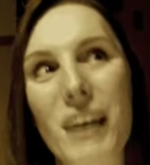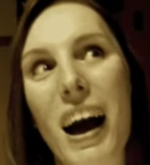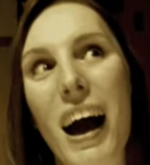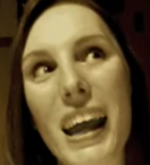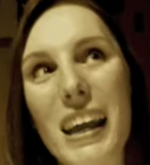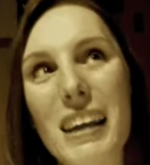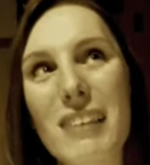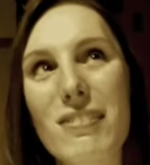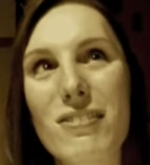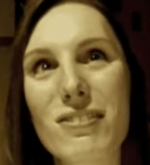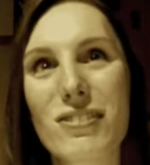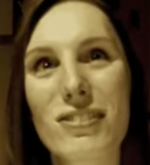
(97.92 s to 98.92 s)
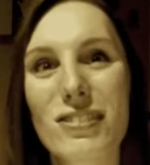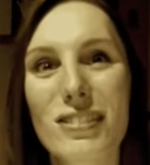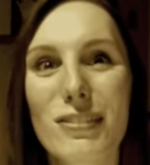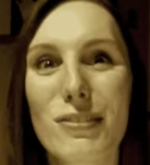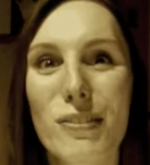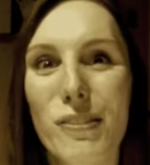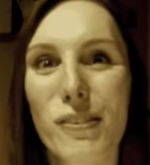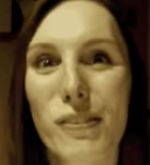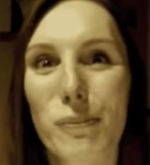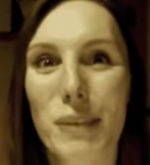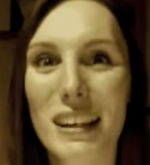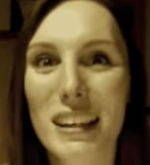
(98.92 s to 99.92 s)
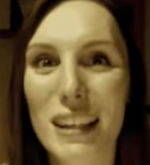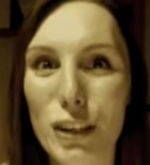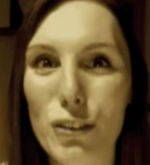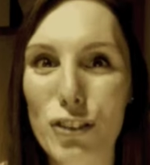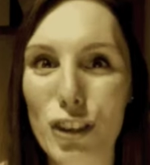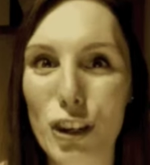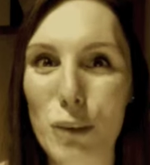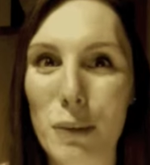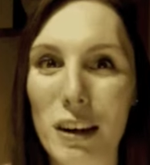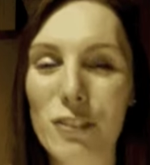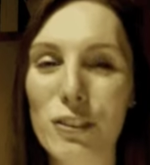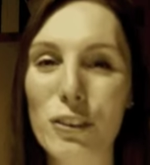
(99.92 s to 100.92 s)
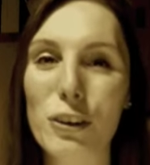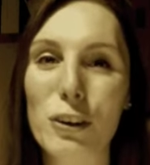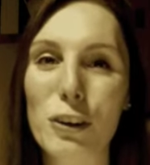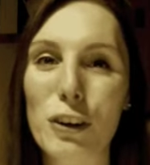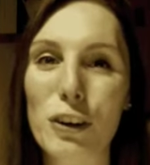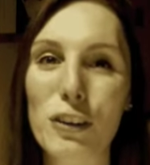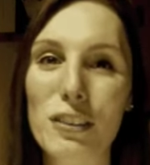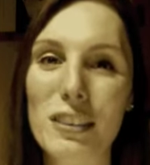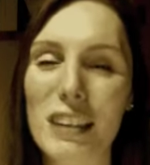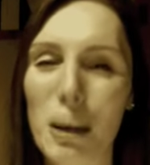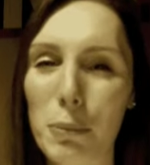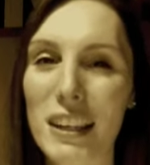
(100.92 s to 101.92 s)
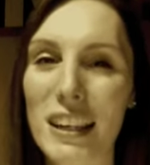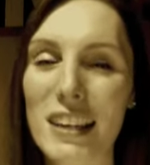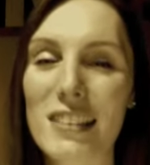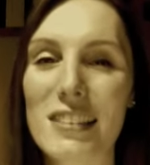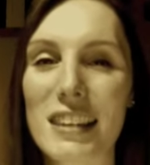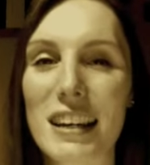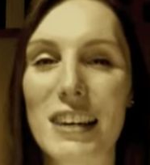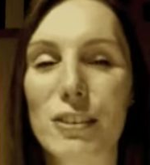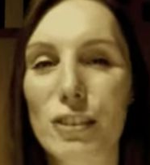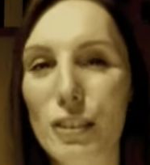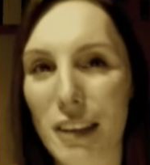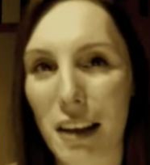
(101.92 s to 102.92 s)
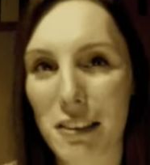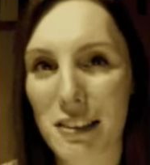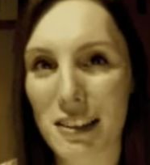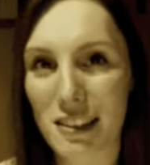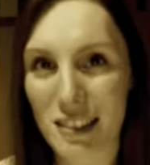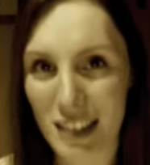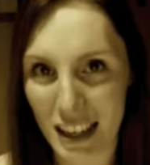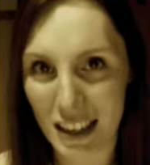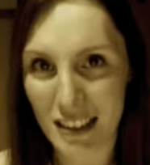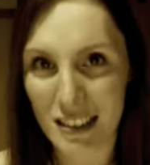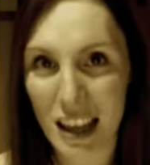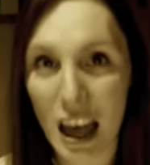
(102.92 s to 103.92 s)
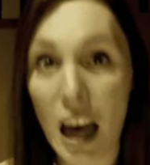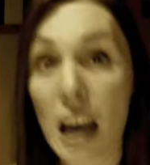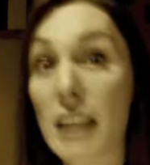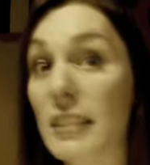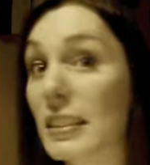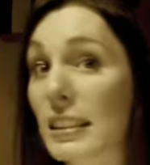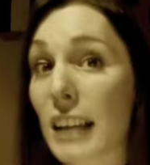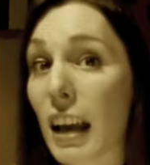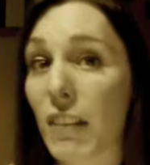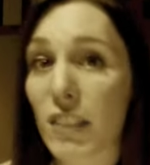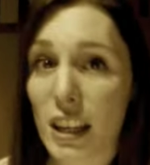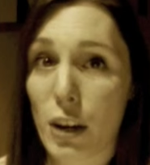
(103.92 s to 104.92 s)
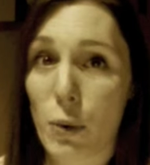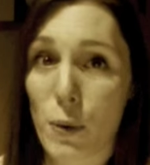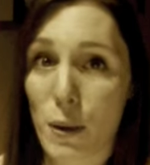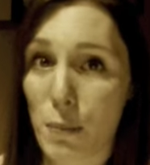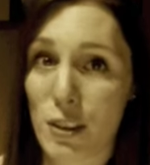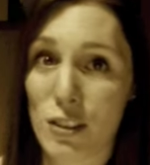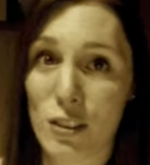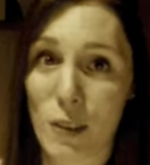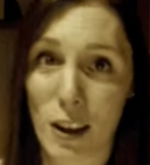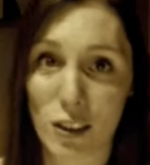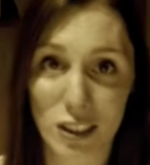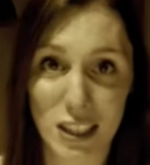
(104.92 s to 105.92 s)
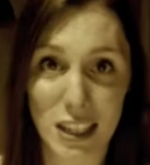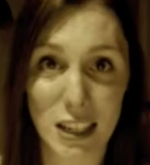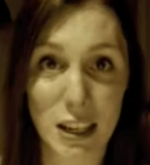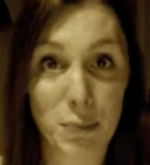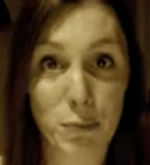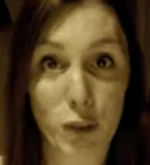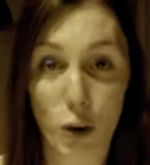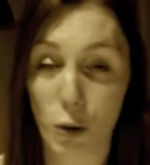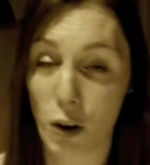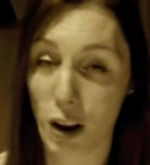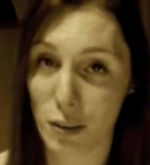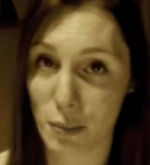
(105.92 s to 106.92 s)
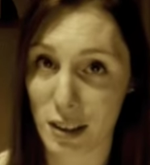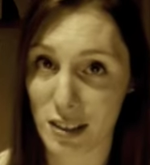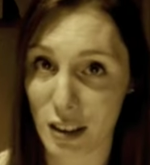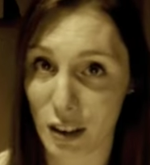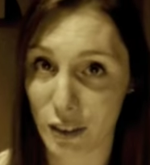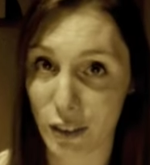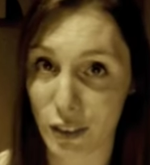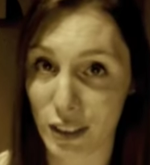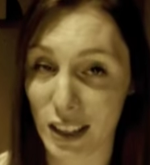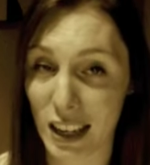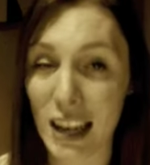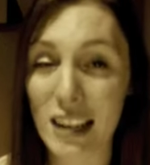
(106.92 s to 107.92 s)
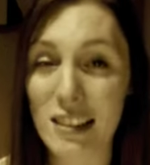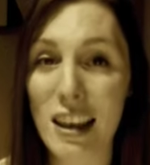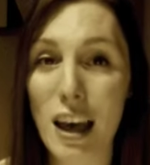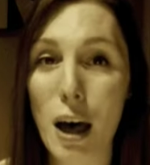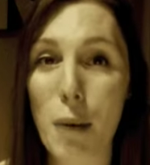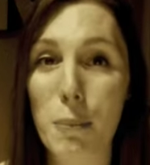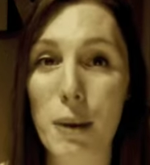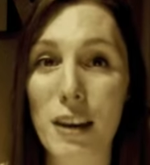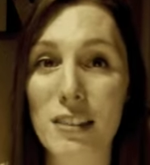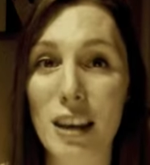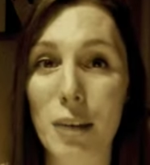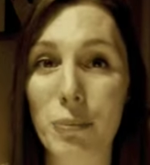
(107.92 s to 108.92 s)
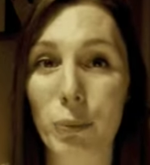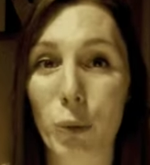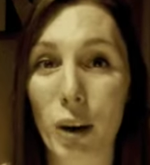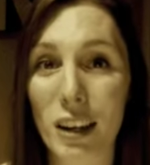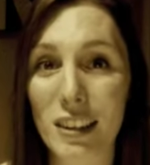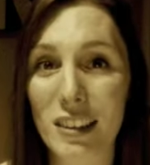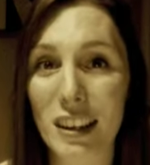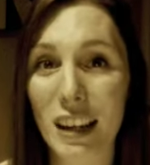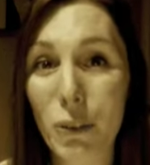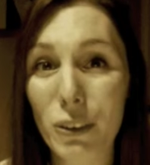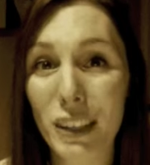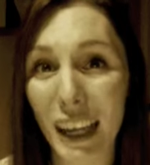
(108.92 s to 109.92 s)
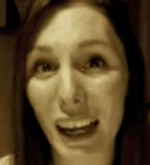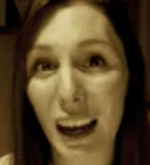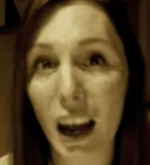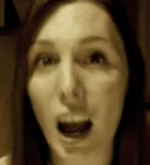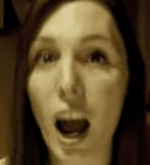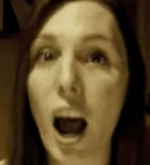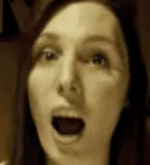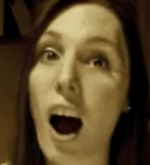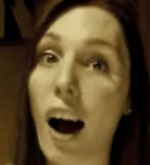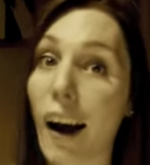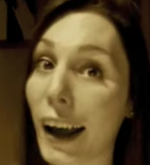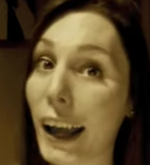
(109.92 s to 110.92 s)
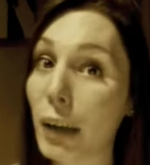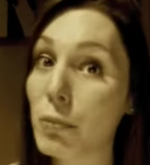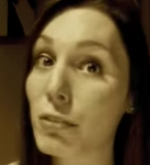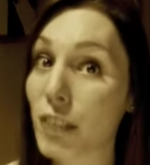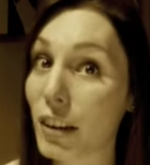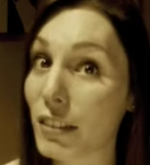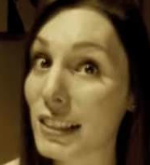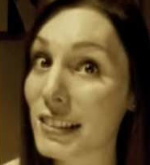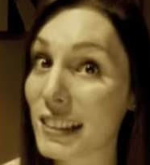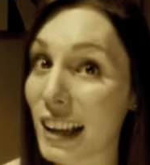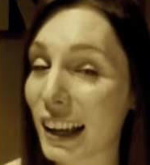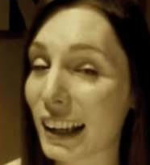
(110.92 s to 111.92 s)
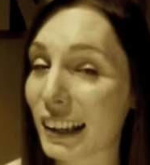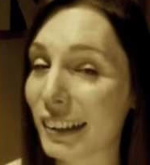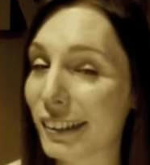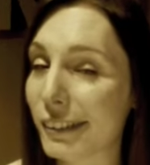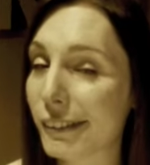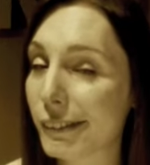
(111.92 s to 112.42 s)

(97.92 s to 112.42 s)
I've uh, been a YouTuber for a couple of years now, 2006. Didn't have any equipment to actually broadcast myself on the net. But um, why did I go on here? I am very sad.